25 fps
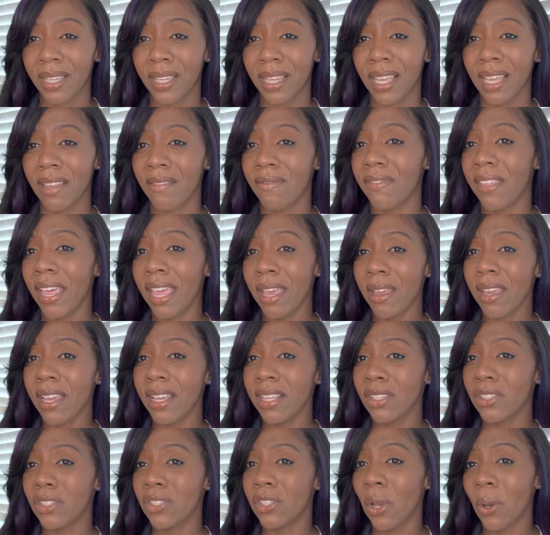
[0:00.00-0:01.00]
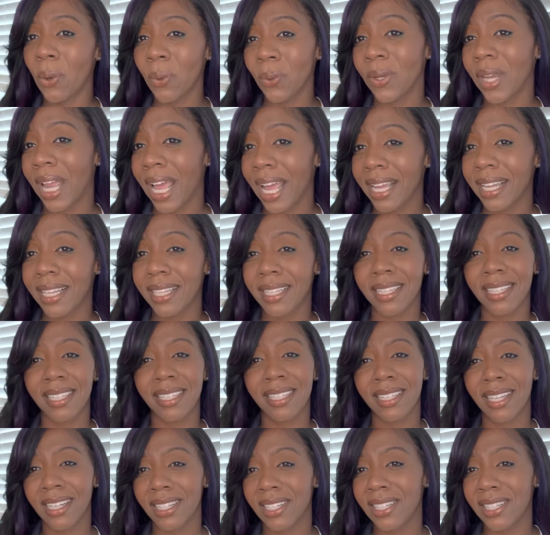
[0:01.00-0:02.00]
If they don't like
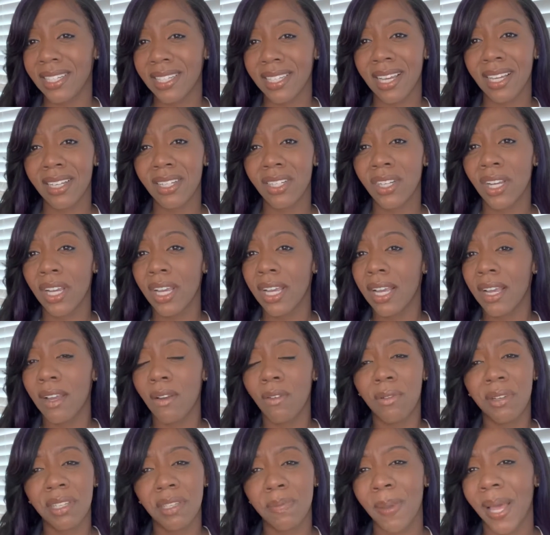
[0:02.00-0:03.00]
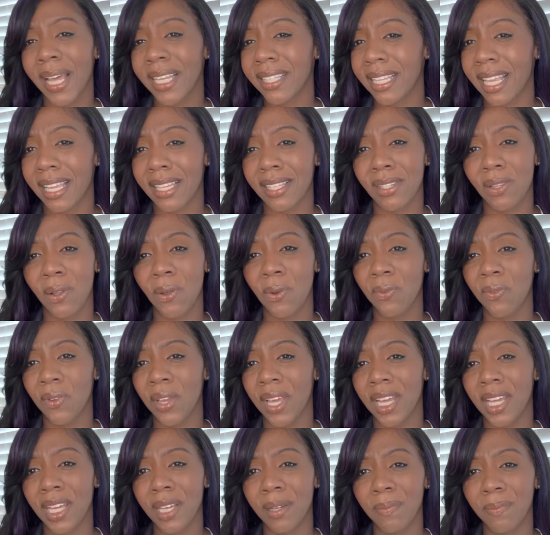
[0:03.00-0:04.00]
such and such, respect that, soul
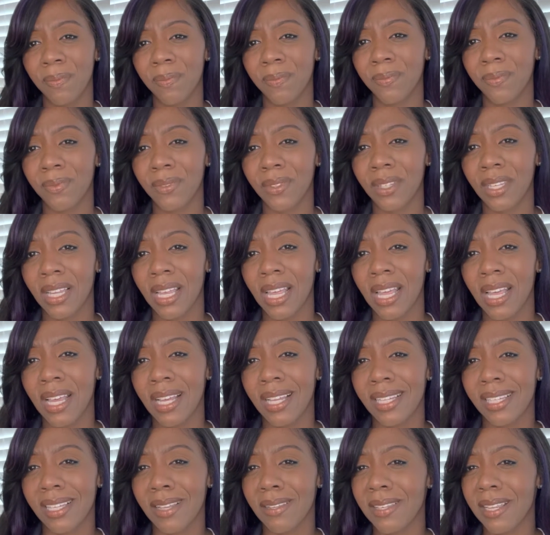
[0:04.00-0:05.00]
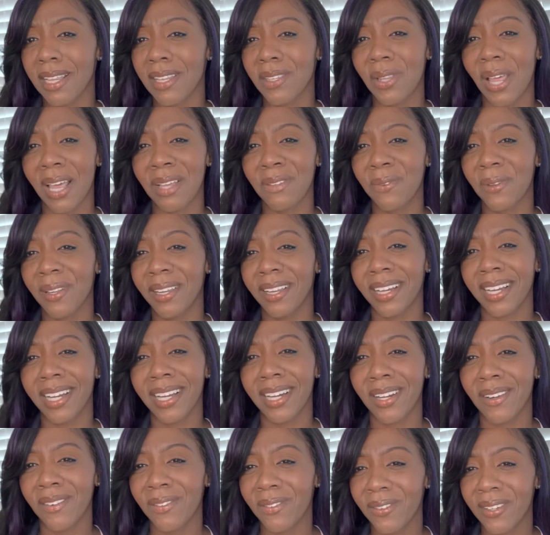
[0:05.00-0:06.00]
fam. Sometimes, as we're
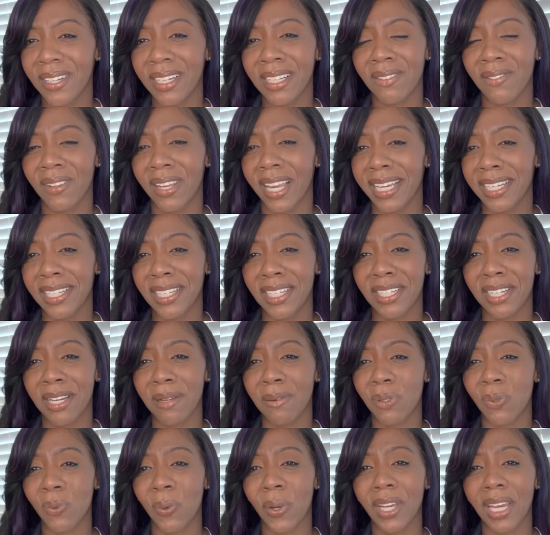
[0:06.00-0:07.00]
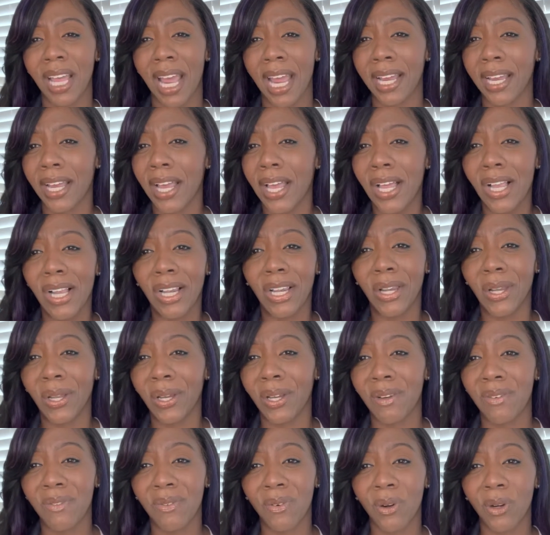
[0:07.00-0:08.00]
looking at these relationships, we're like
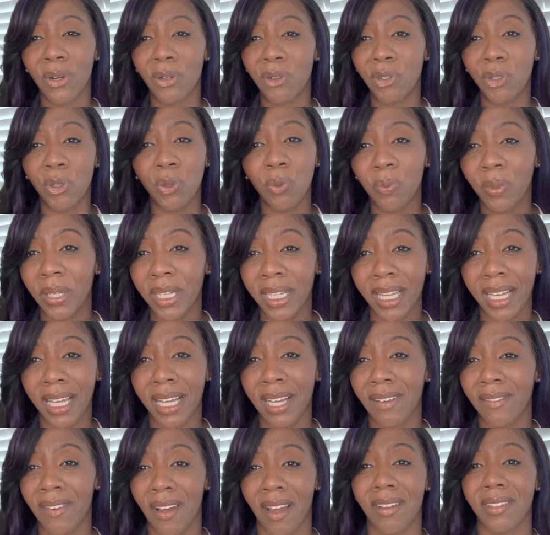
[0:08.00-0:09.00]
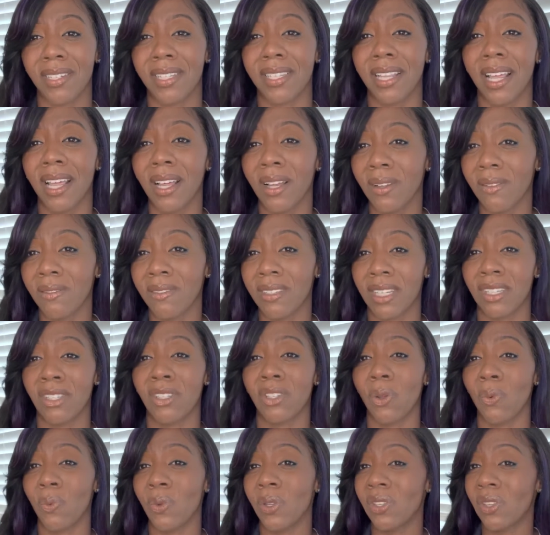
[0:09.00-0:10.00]
looking for a duplicate of ourselves. And
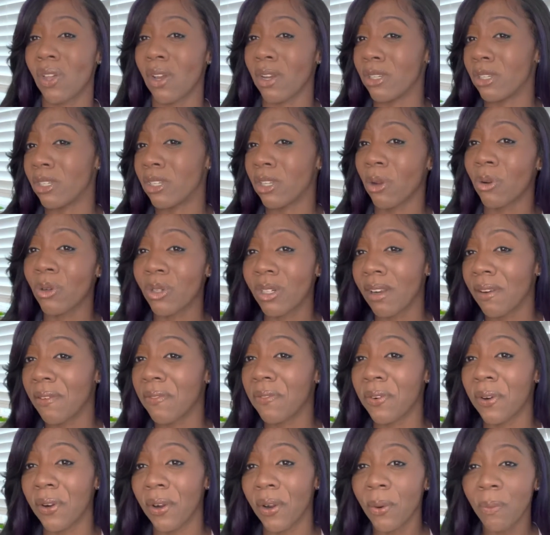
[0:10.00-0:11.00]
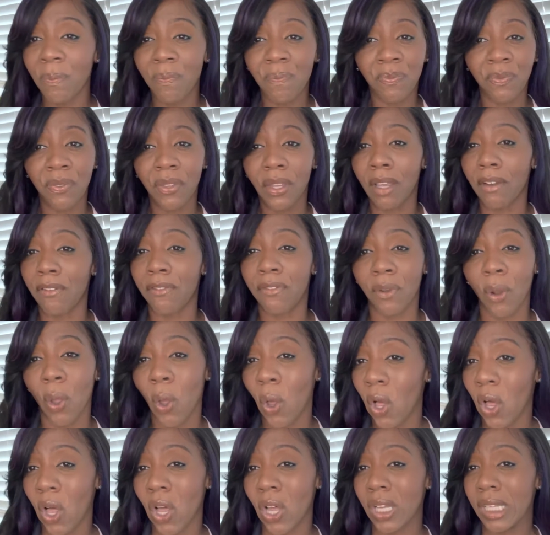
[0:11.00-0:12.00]
so we start searching for
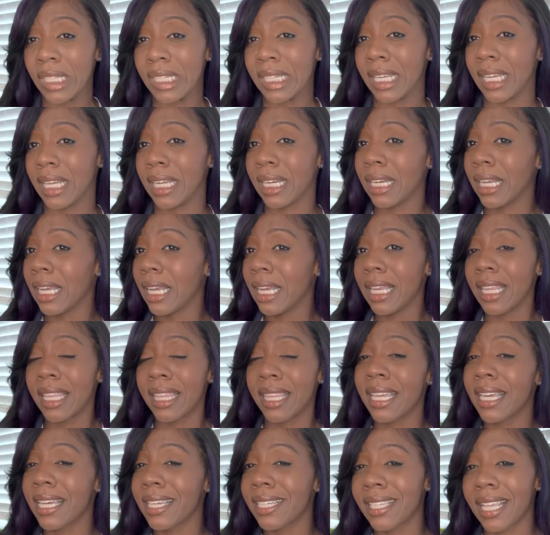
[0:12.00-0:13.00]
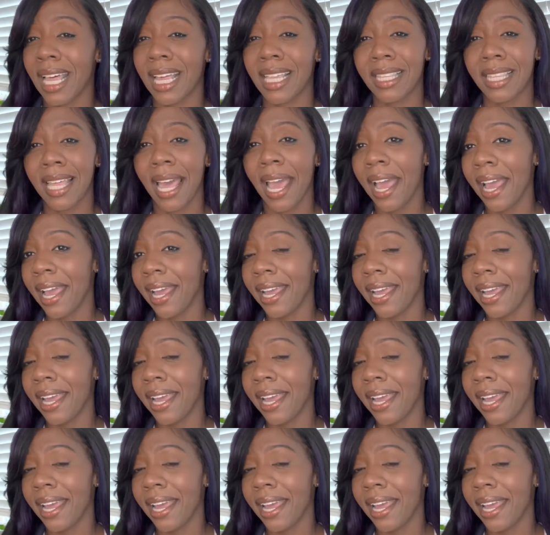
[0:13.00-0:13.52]
flaws and things like that.